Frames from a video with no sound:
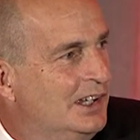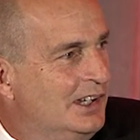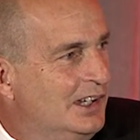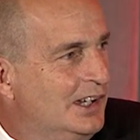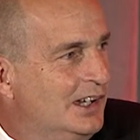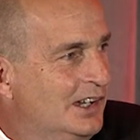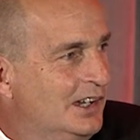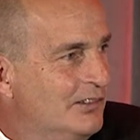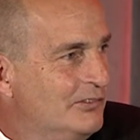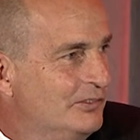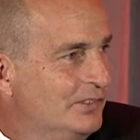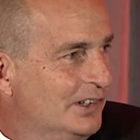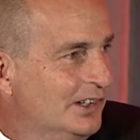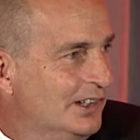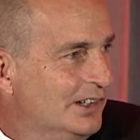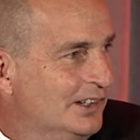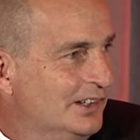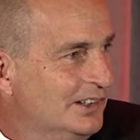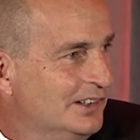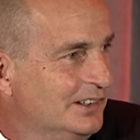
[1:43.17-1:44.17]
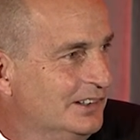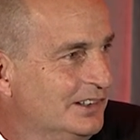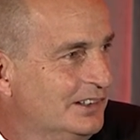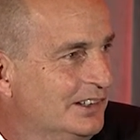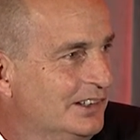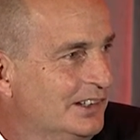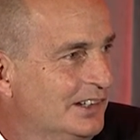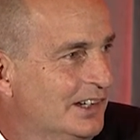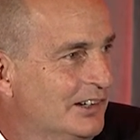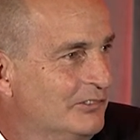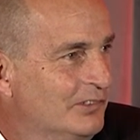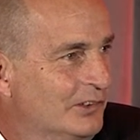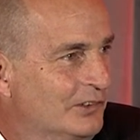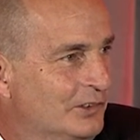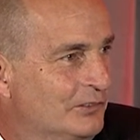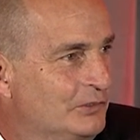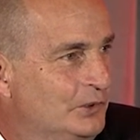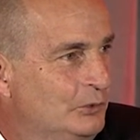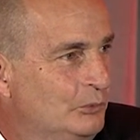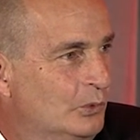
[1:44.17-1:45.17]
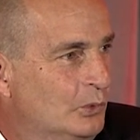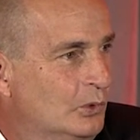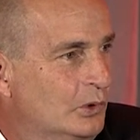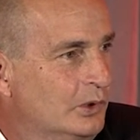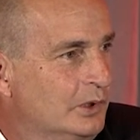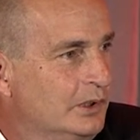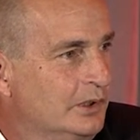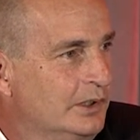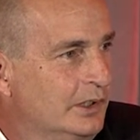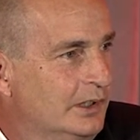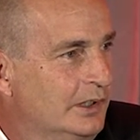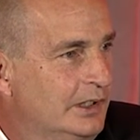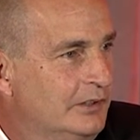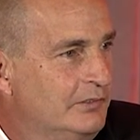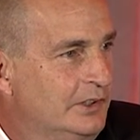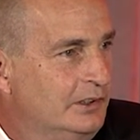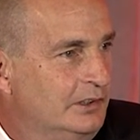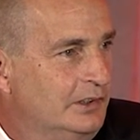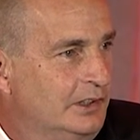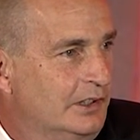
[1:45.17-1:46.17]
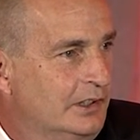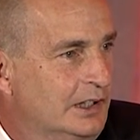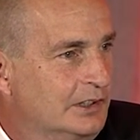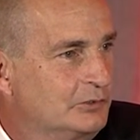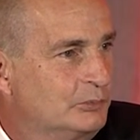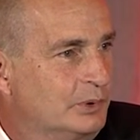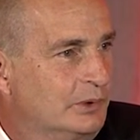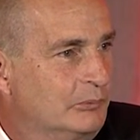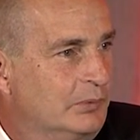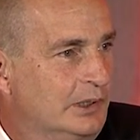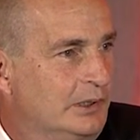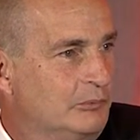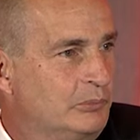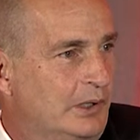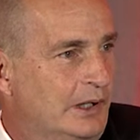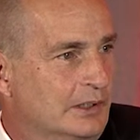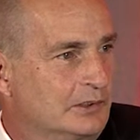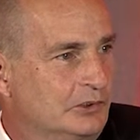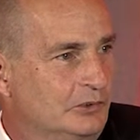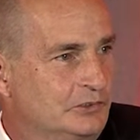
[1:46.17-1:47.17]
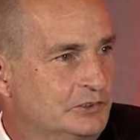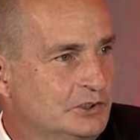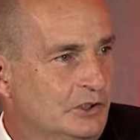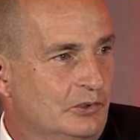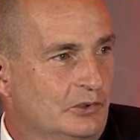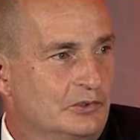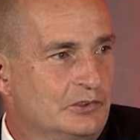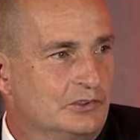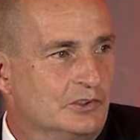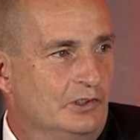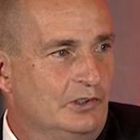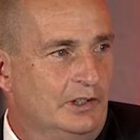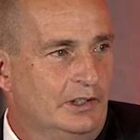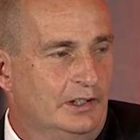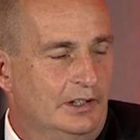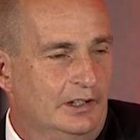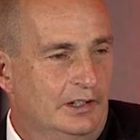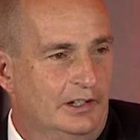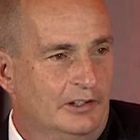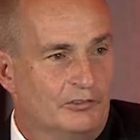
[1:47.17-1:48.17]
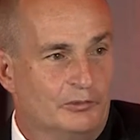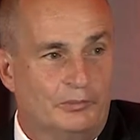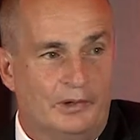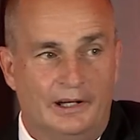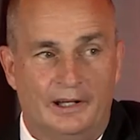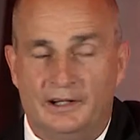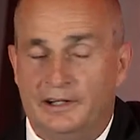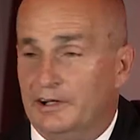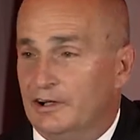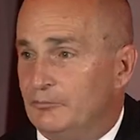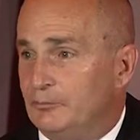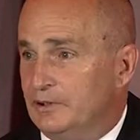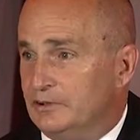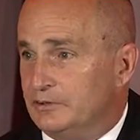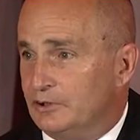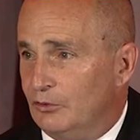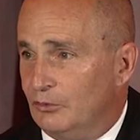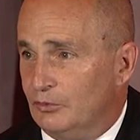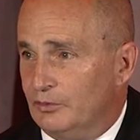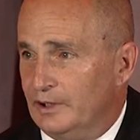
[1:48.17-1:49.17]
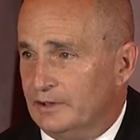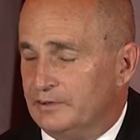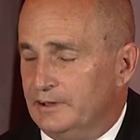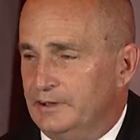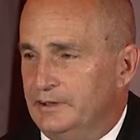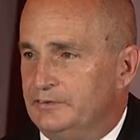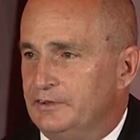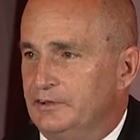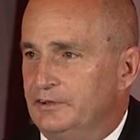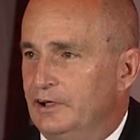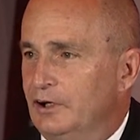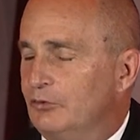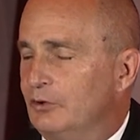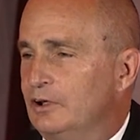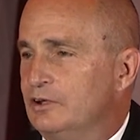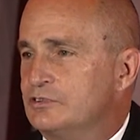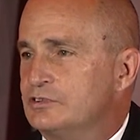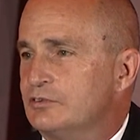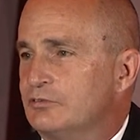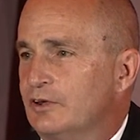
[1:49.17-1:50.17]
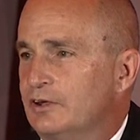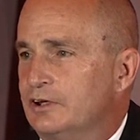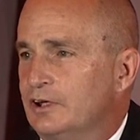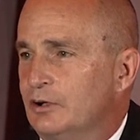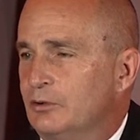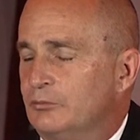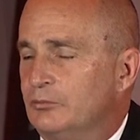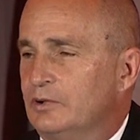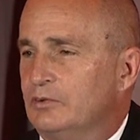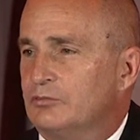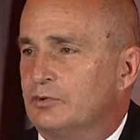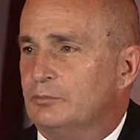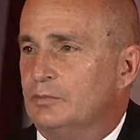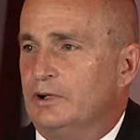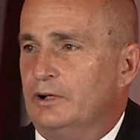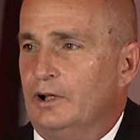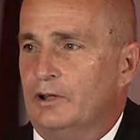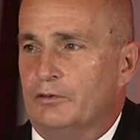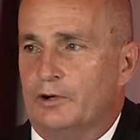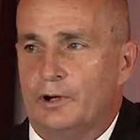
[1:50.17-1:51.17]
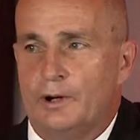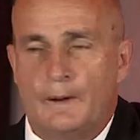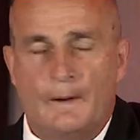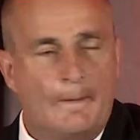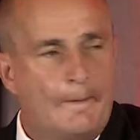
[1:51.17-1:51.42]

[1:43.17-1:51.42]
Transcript: I've, uh, I've learned a few more. Yeah, evidently, I like to play practical jokes on uh, everybody, and I've been told not to eat the donuts if they come from another